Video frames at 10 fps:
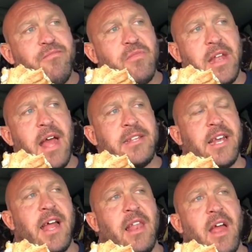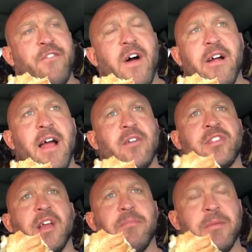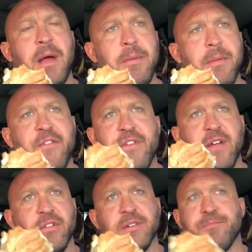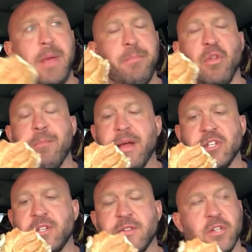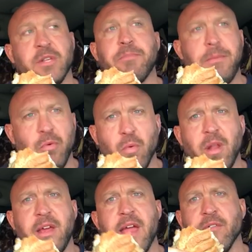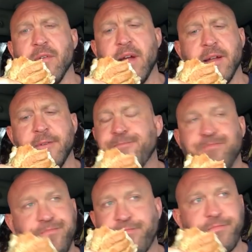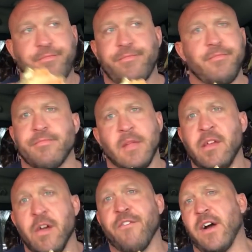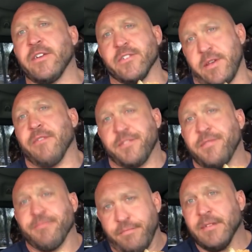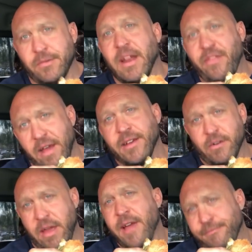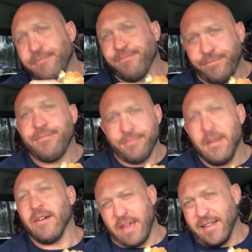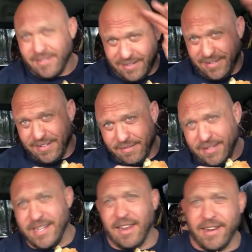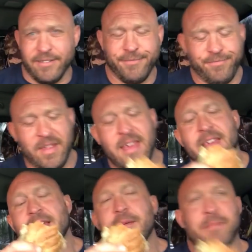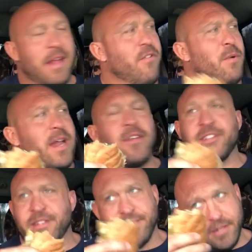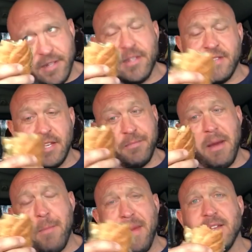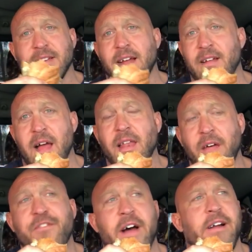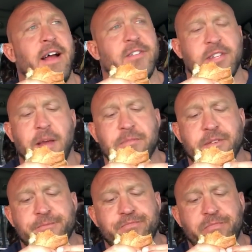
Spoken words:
That I said I like Firehouse subs. It might be my favorite. People are pissed. There's some people really angry right now. You can go fuck yourselves. That's what I think. Okay? Okay. See you later. But everyone else, it's my opinion. I love Firehouse subs.